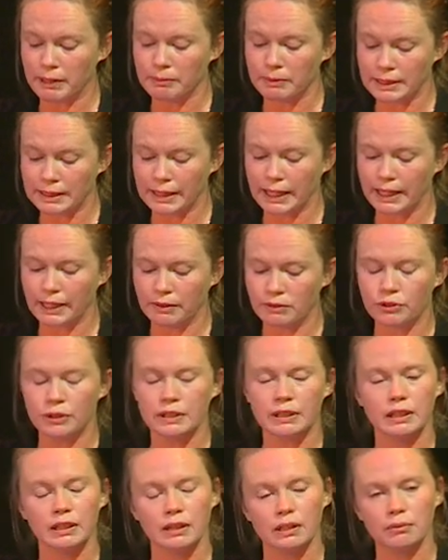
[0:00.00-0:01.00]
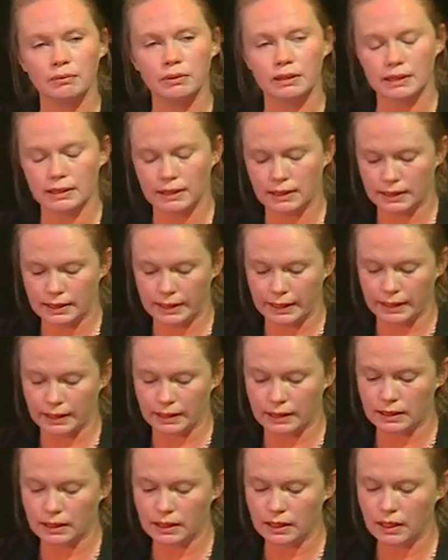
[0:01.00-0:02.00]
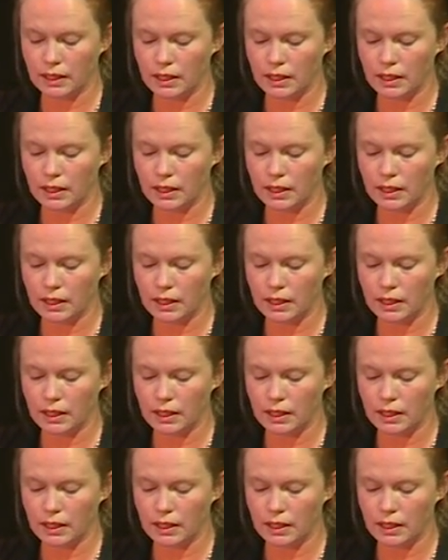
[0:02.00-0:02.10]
a mistake of treating them as distinct,